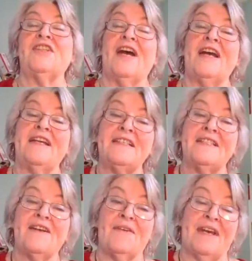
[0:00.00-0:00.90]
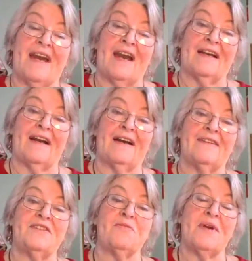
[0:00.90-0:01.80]
the Chinese zodiac,
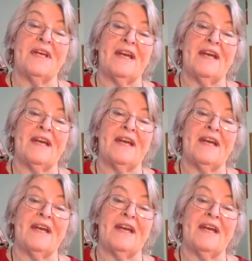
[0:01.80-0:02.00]
the